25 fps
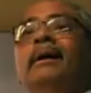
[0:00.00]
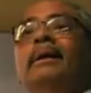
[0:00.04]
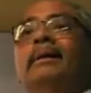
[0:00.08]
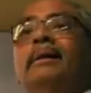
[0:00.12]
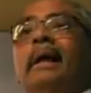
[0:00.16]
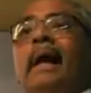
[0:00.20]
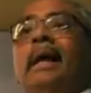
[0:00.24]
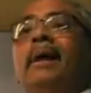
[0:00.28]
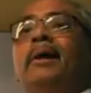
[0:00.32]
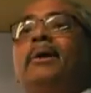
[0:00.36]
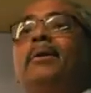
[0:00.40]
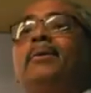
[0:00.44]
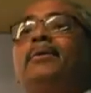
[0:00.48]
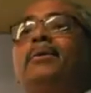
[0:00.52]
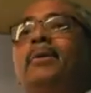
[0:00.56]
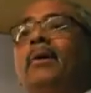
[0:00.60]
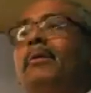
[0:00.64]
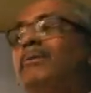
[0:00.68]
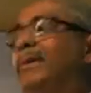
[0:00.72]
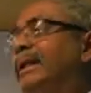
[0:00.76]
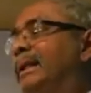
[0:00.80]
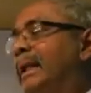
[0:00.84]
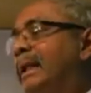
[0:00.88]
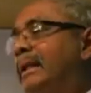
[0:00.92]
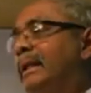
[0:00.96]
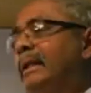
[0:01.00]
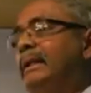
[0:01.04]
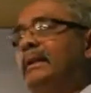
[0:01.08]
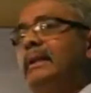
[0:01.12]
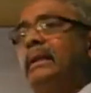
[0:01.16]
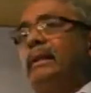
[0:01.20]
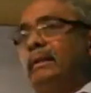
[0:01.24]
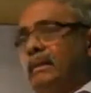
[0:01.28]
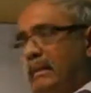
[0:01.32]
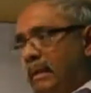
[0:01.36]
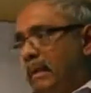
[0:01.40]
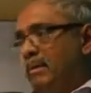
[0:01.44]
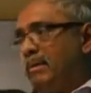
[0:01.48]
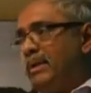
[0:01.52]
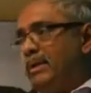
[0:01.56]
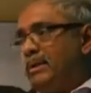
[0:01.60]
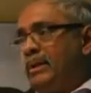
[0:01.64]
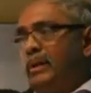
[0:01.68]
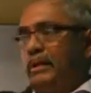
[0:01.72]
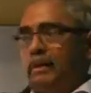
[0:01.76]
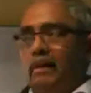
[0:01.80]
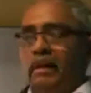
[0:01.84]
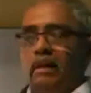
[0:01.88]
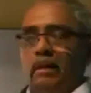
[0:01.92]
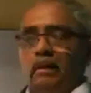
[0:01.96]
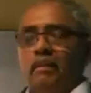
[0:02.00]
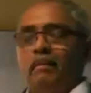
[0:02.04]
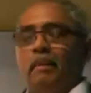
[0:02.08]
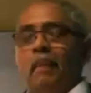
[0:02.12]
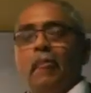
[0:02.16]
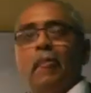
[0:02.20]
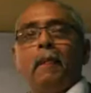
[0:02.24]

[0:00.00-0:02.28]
Thank you so much, Aditya. Come and sit here.